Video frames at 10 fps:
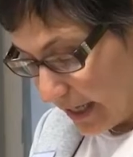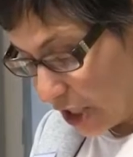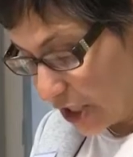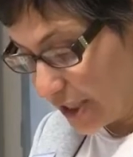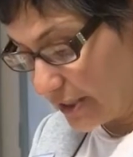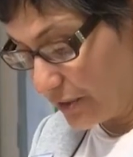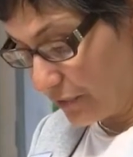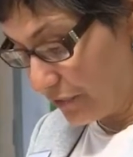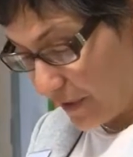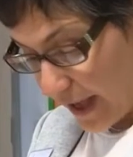learning to
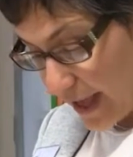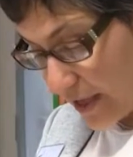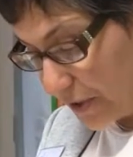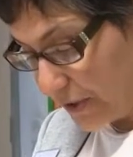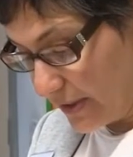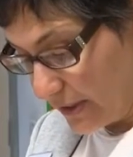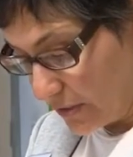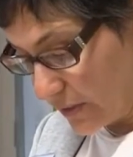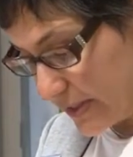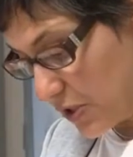fail,
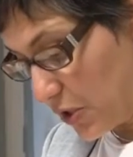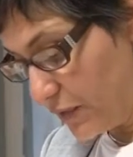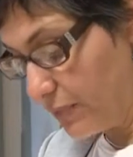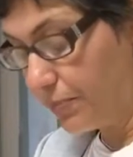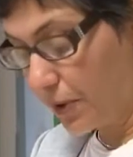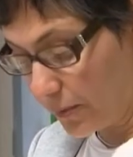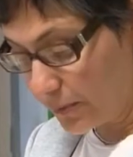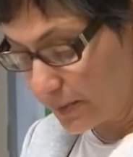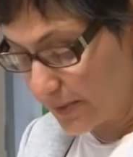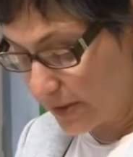resolving
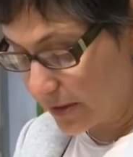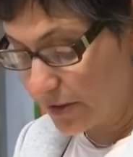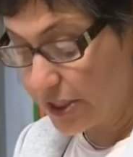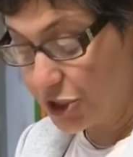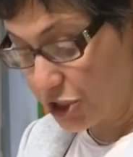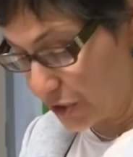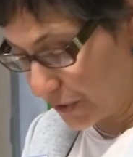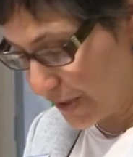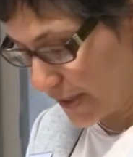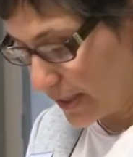problems or
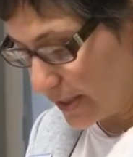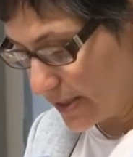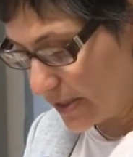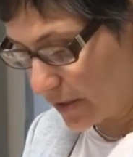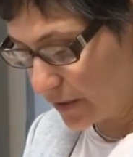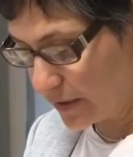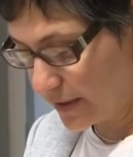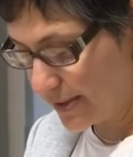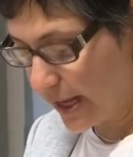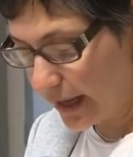issues. So
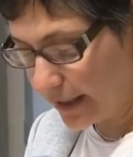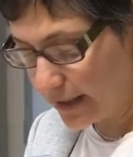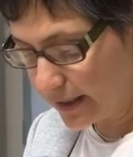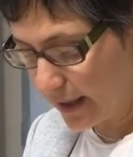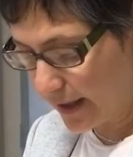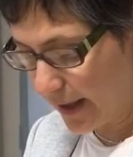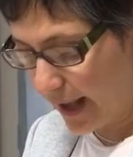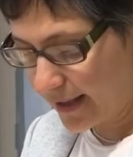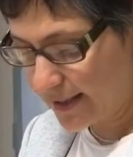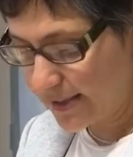design
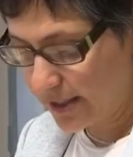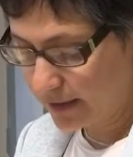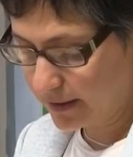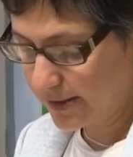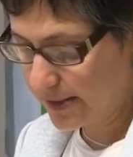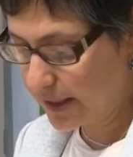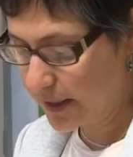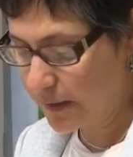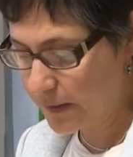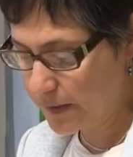has a
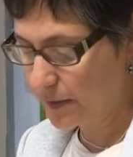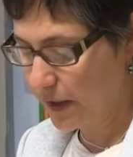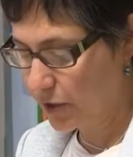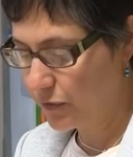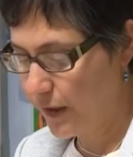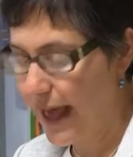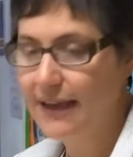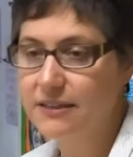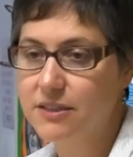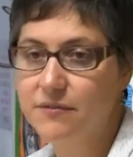certain kind of
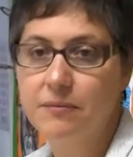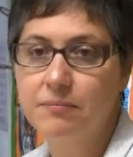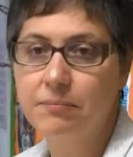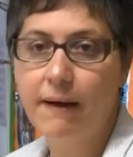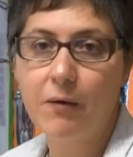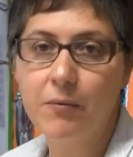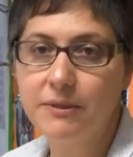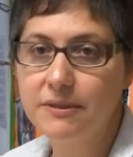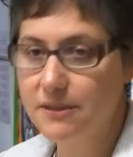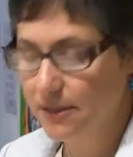active
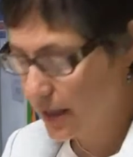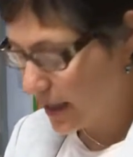empowerment